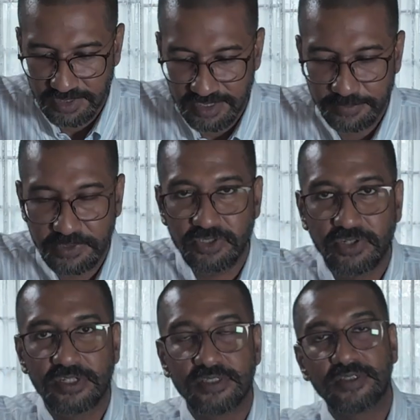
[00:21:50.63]
Last but
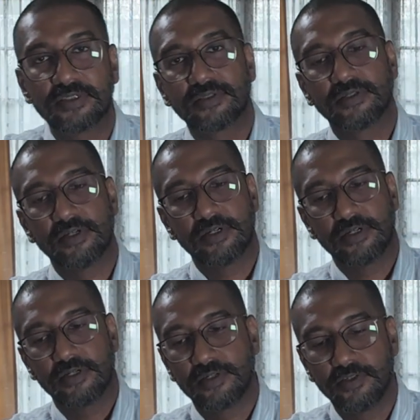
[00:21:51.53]
not least,
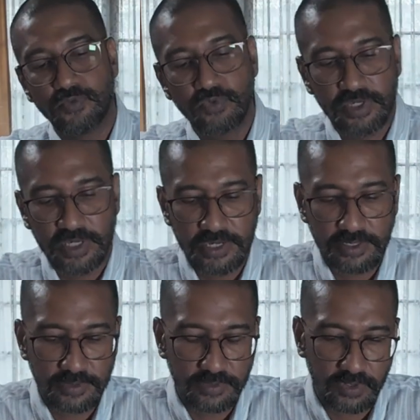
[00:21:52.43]
you
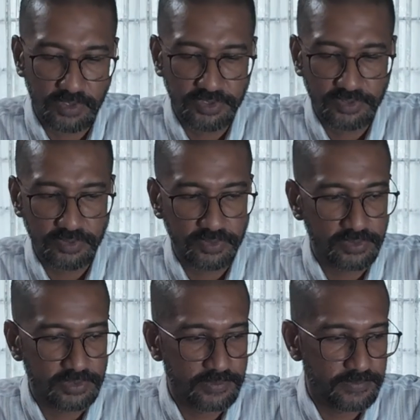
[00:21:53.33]
can
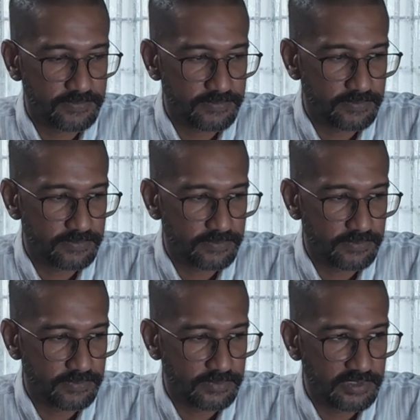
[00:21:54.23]
also
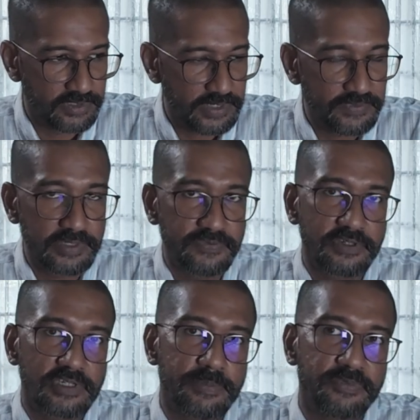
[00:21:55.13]
derive a
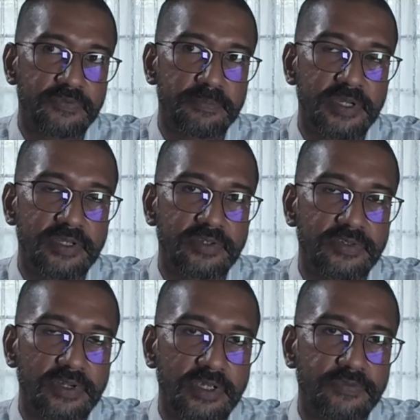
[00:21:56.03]
different type of
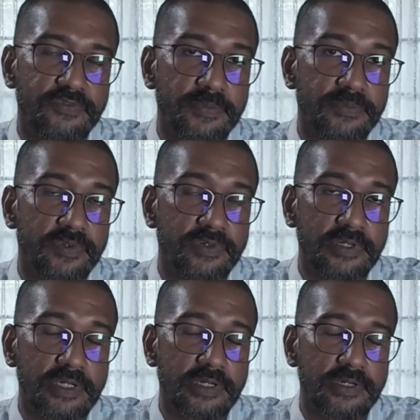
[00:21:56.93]
metric
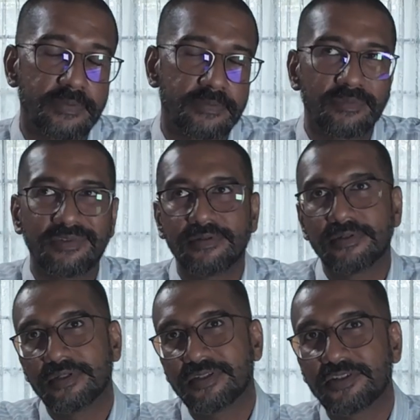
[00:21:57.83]
from
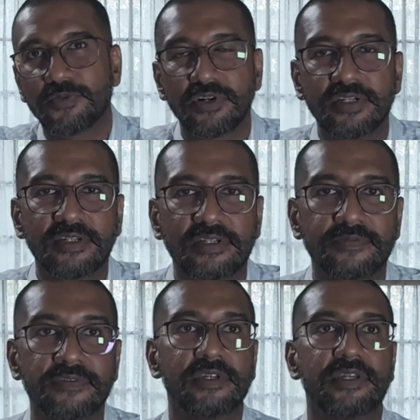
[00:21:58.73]
let's say
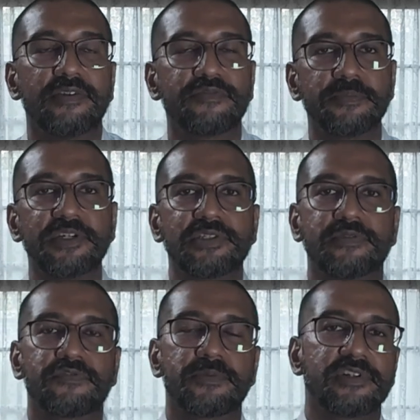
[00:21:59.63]
qualitative
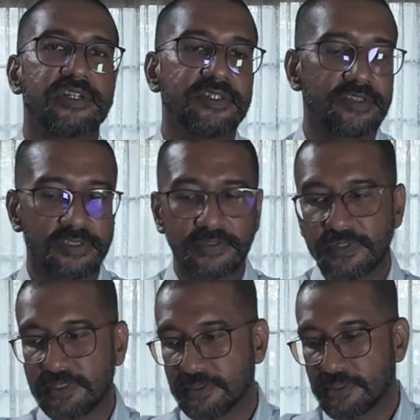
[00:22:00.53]
information from running
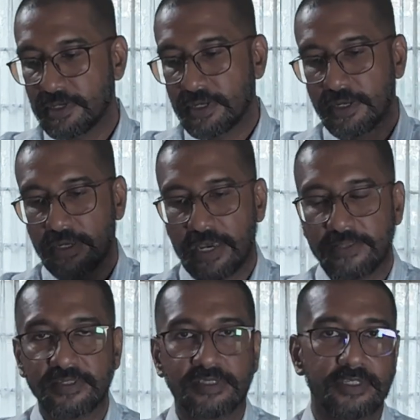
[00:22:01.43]
surveys,
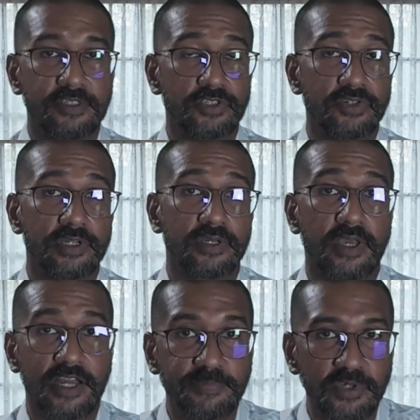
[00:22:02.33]
and this is going to
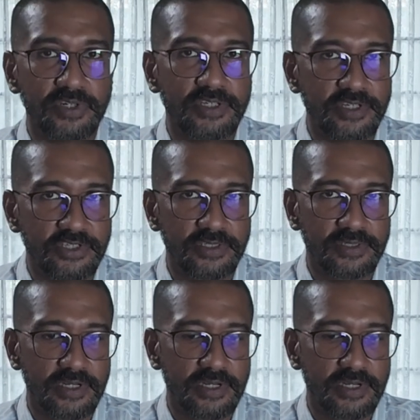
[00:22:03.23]
help your retention